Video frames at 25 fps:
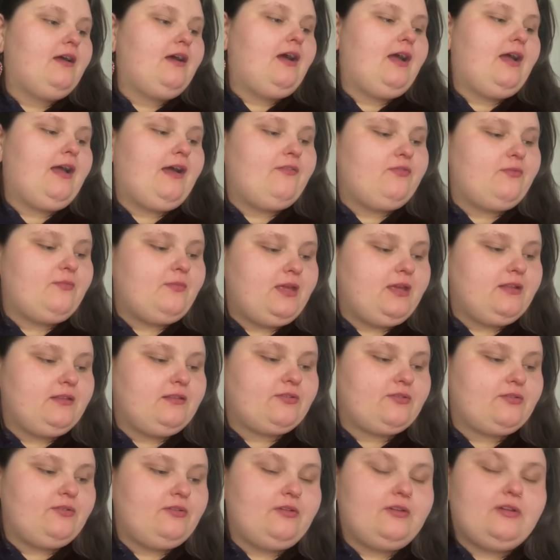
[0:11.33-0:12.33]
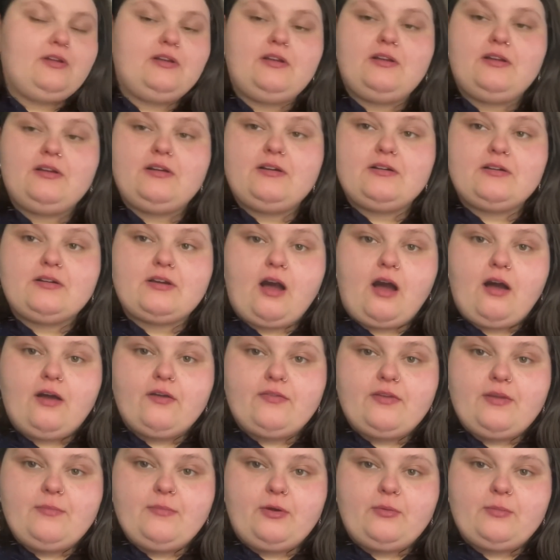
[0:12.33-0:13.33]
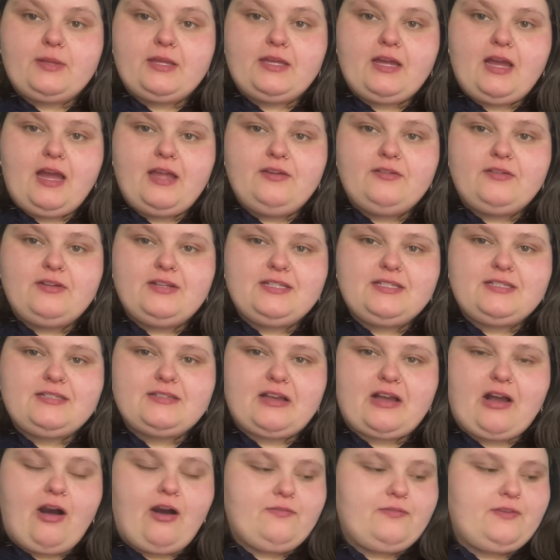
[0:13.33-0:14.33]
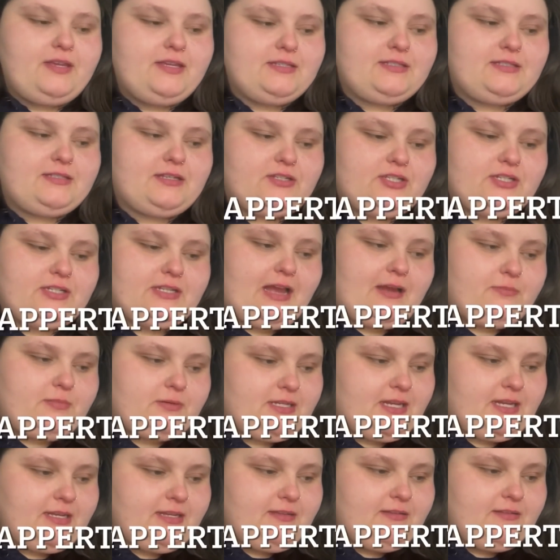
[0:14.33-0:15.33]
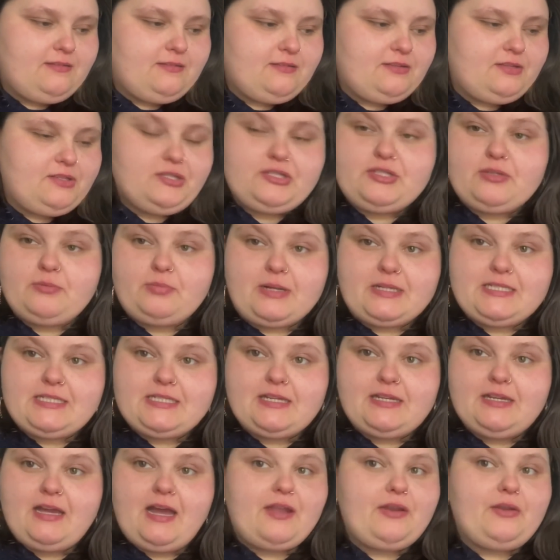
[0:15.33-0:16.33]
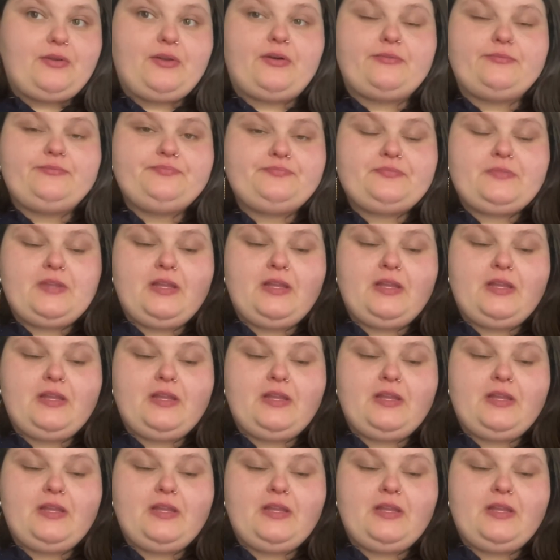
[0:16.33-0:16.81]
I have me a little coffee moment. I notice coffee is such an appetite suppressant. I don't know.